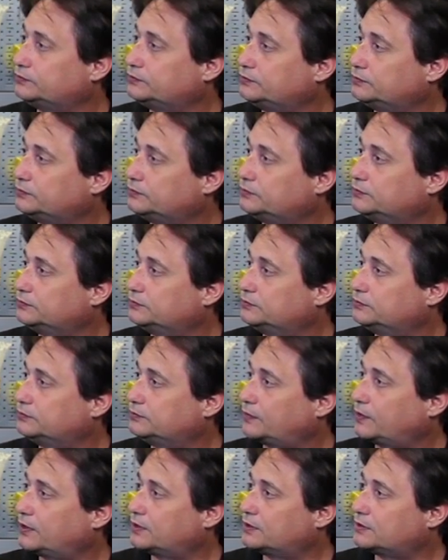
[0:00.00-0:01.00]

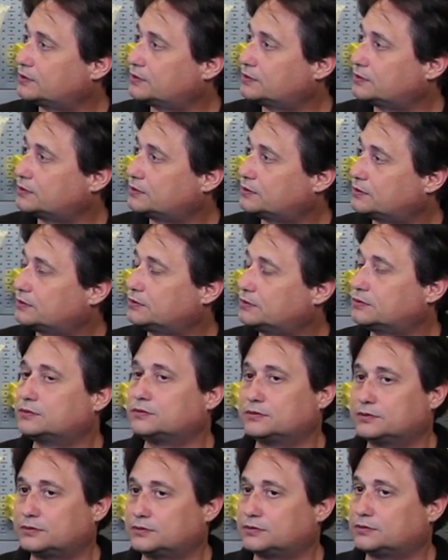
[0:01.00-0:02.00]

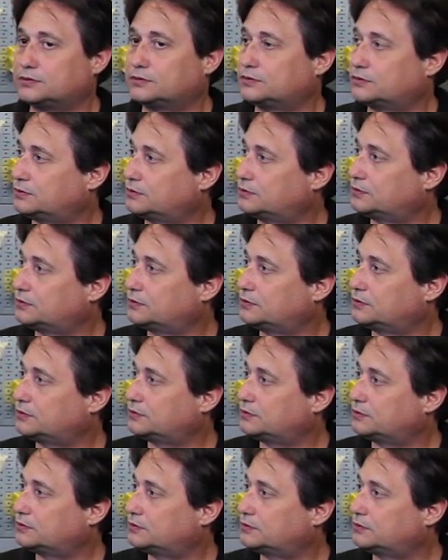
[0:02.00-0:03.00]

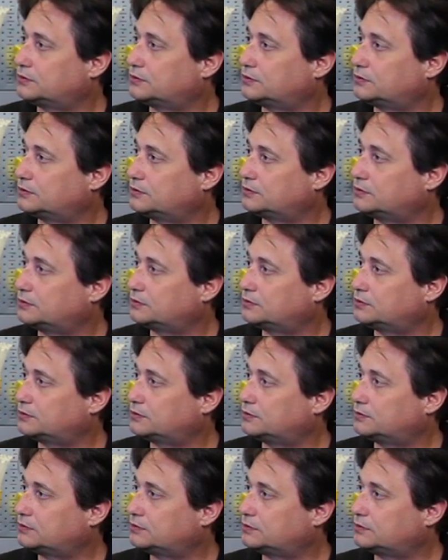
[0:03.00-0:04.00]

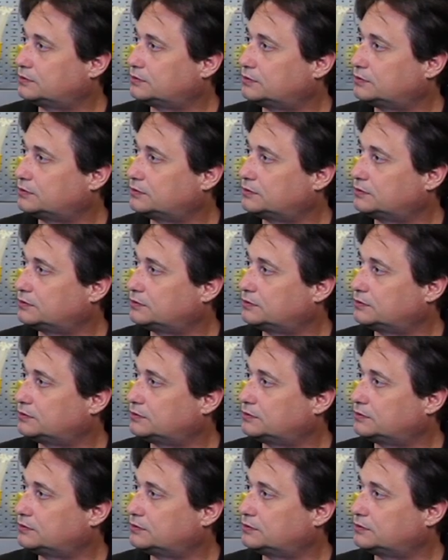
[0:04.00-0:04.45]
(silent)